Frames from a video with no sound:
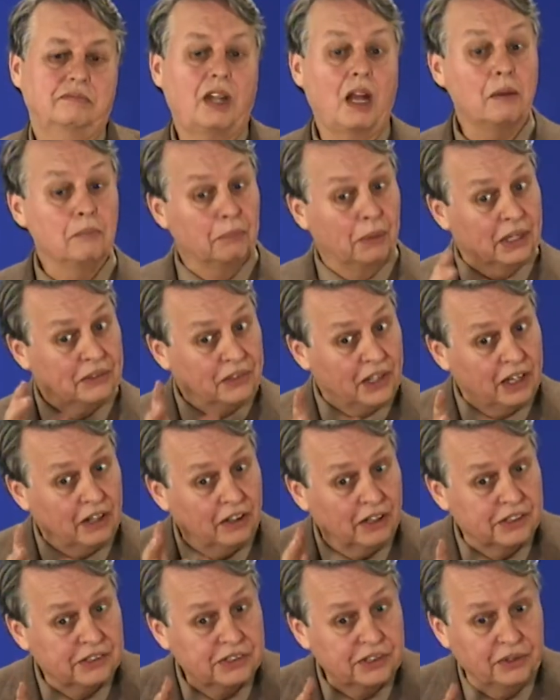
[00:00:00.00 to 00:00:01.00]
But they
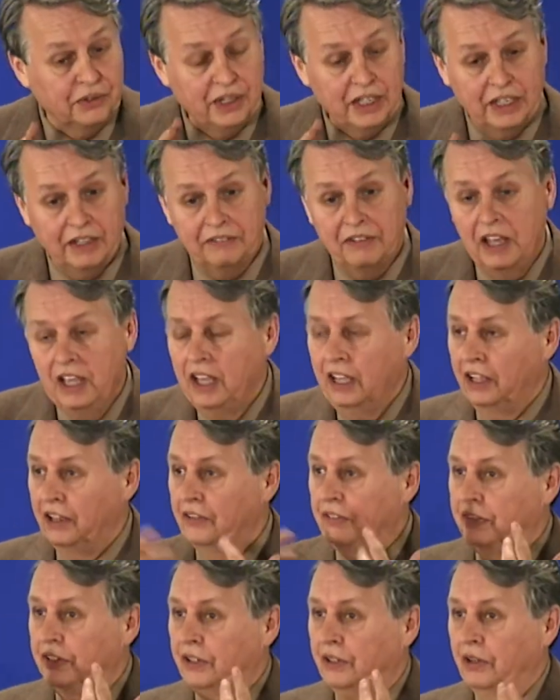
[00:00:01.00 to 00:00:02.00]
also have,
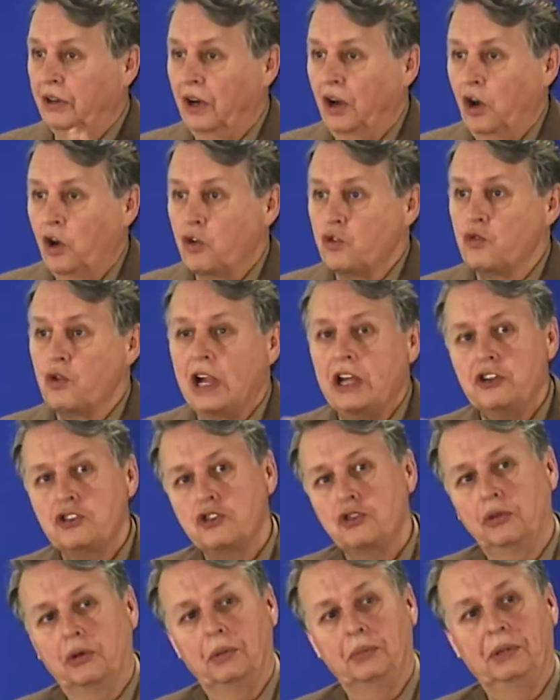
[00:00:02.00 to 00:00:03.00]
in their
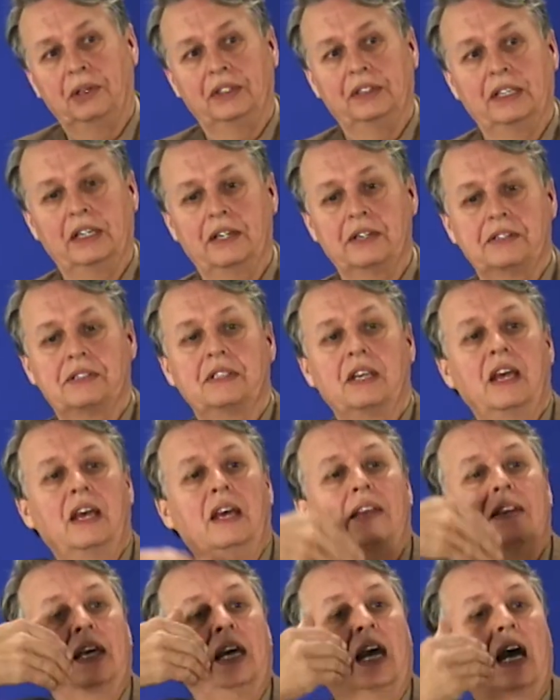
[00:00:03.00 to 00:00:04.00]
ratioableness,
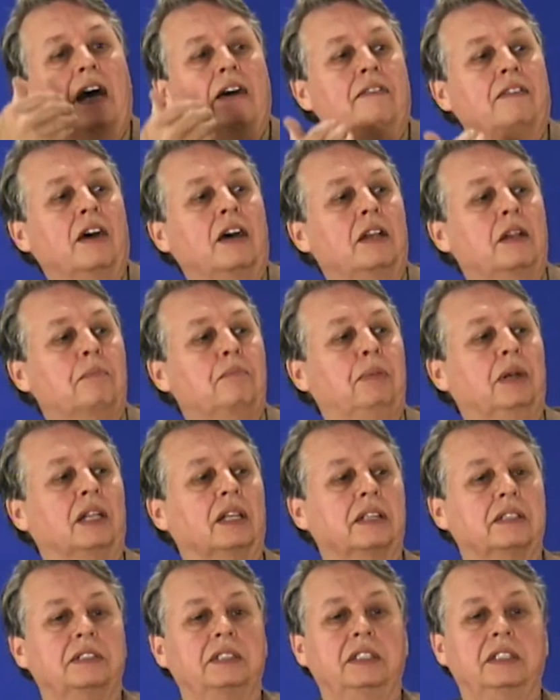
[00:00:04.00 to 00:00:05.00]
they have an
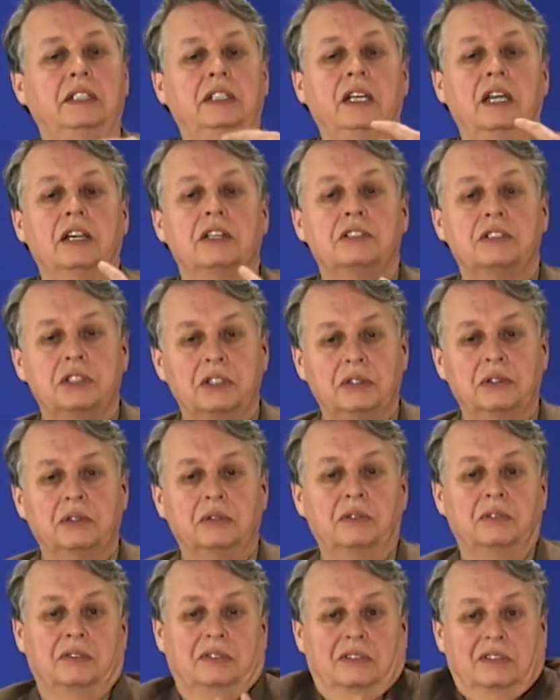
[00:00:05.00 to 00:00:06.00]
ability
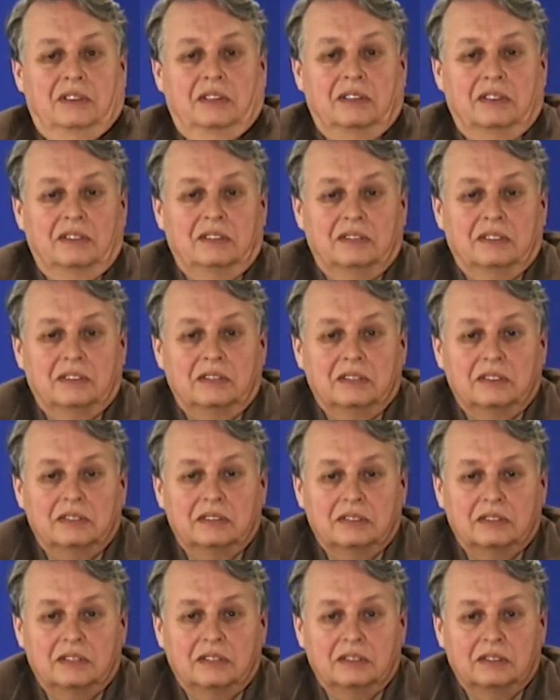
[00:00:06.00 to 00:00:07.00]
to
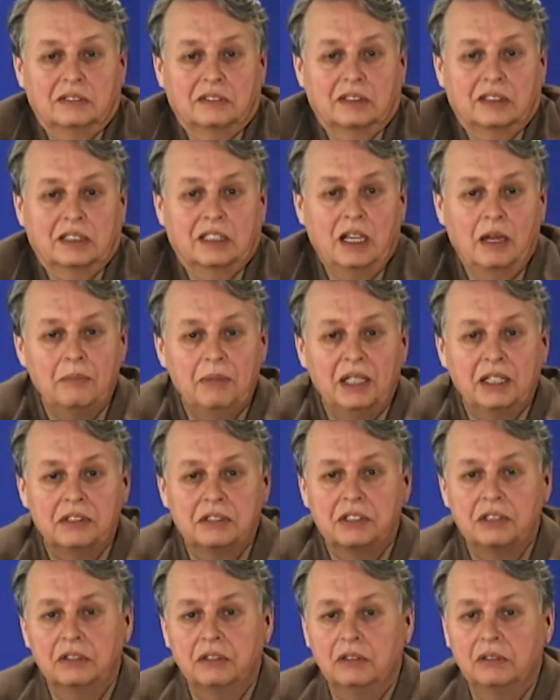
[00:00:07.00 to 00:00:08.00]
come
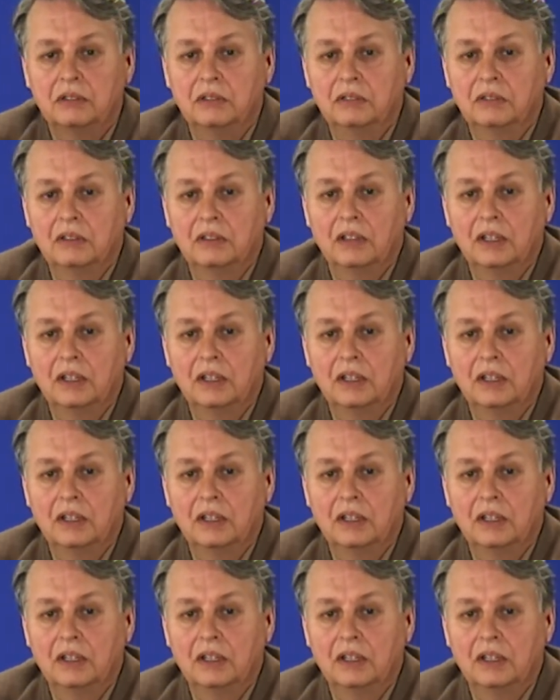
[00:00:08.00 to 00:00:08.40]
into